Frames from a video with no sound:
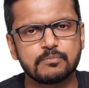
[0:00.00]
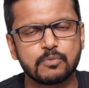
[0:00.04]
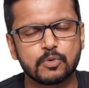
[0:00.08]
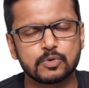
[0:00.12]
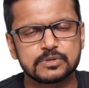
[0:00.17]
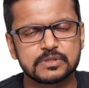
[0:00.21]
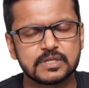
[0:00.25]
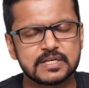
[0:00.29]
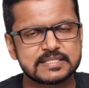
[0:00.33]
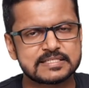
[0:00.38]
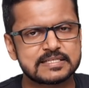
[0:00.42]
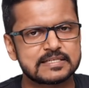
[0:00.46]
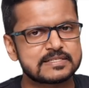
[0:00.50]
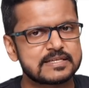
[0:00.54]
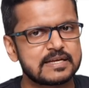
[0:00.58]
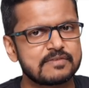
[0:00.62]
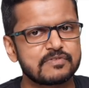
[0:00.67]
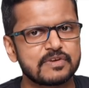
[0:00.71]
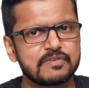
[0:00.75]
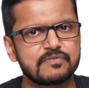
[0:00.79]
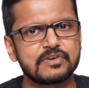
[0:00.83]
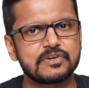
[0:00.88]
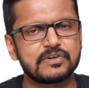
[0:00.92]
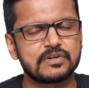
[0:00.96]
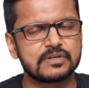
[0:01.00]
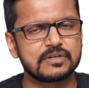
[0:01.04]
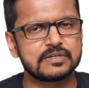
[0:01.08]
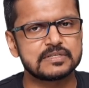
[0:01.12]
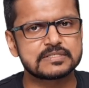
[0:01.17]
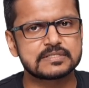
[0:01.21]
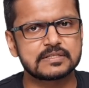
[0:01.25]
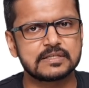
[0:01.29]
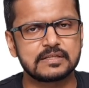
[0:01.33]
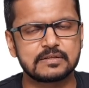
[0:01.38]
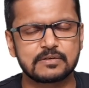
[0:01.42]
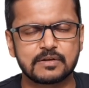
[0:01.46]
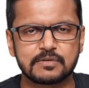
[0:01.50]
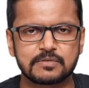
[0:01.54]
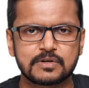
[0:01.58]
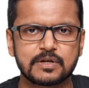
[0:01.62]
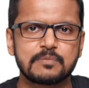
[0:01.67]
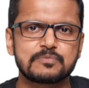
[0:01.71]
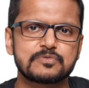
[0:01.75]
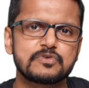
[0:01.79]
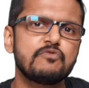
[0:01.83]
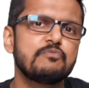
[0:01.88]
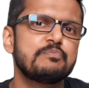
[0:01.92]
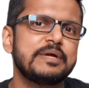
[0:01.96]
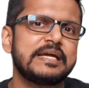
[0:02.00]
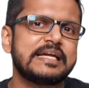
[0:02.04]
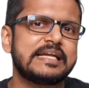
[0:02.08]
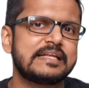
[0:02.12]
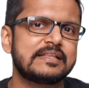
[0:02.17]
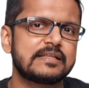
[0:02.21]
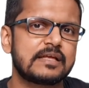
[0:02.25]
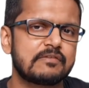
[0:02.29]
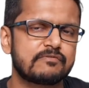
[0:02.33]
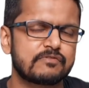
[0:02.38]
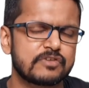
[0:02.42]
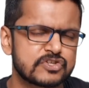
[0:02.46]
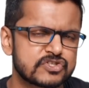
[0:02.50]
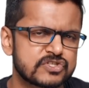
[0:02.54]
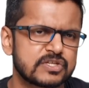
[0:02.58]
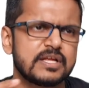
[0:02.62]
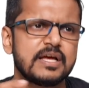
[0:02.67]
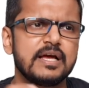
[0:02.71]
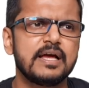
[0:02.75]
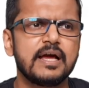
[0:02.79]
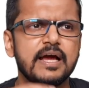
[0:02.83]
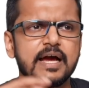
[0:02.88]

Both the assets have given returns in terms of beating the inflation.